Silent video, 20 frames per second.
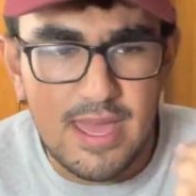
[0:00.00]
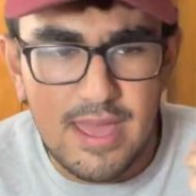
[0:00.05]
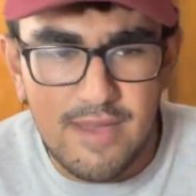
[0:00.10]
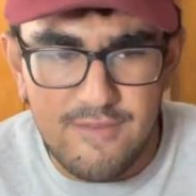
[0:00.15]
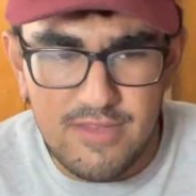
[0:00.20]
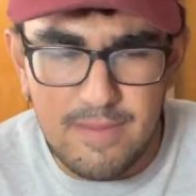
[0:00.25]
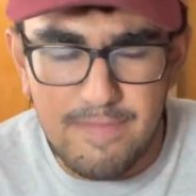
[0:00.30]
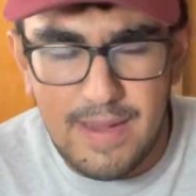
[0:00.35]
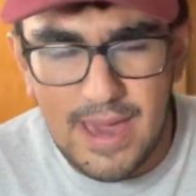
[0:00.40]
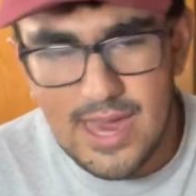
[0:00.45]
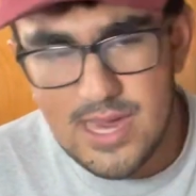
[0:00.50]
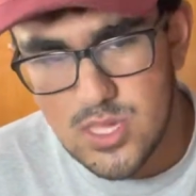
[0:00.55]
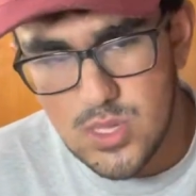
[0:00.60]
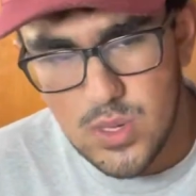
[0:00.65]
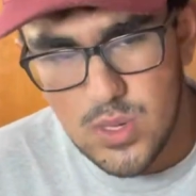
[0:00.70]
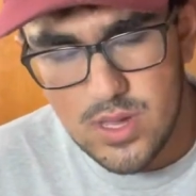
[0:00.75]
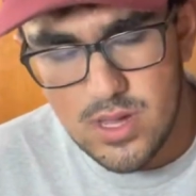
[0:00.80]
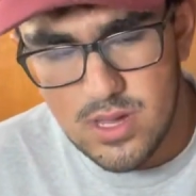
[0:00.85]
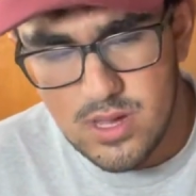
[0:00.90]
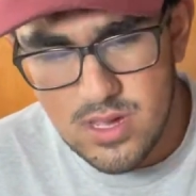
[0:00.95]
For the past
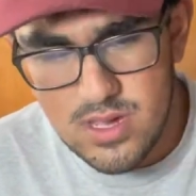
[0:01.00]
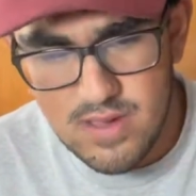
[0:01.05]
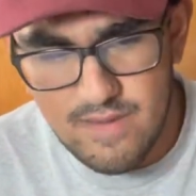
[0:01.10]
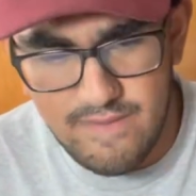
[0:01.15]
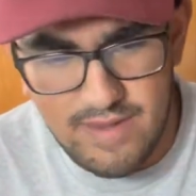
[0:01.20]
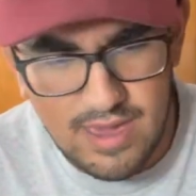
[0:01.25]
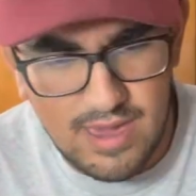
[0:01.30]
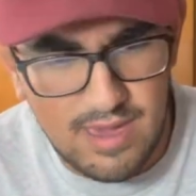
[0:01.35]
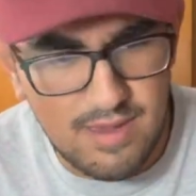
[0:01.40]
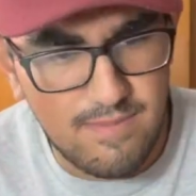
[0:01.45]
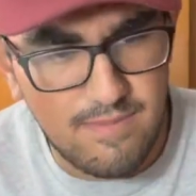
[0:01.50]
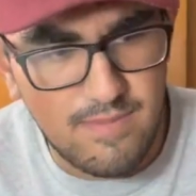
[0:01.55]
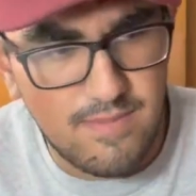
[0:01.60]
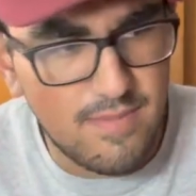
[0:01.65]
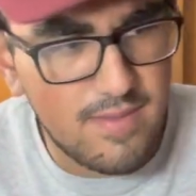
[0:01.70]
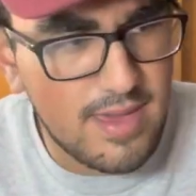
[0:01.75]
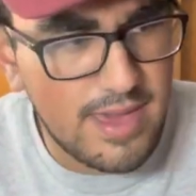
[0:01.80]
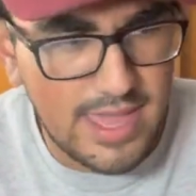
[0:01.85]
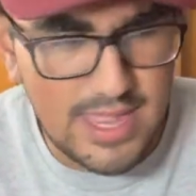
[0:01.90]
2 years of him